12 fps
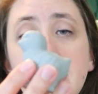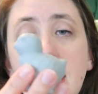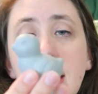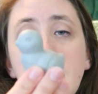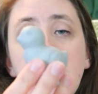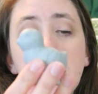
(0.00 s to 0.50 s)

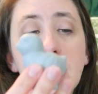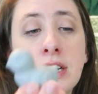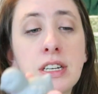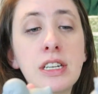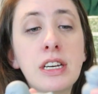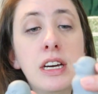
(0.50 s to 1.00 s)
standing
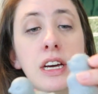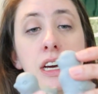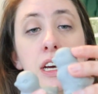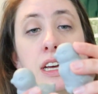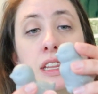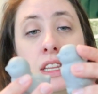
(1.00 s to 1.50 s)
alert,
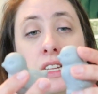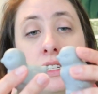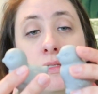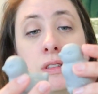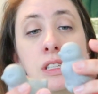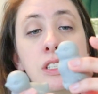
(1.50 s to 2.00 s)
and
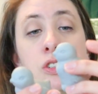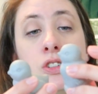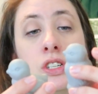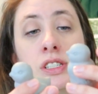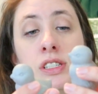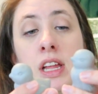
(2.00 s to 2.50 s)
these ones are
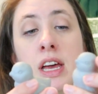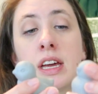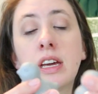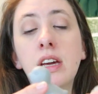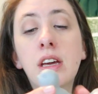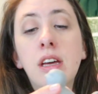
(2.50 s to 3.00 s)
just
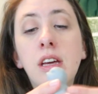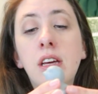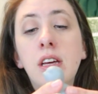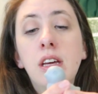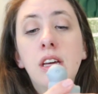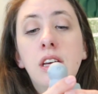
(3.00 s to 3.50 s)
like
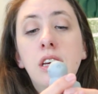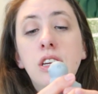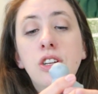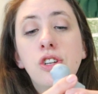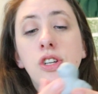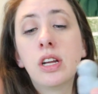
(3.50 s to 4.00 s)

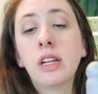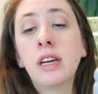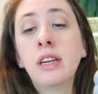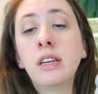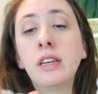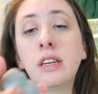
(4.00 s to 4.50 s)

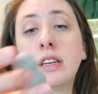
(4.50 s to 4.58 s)
chilling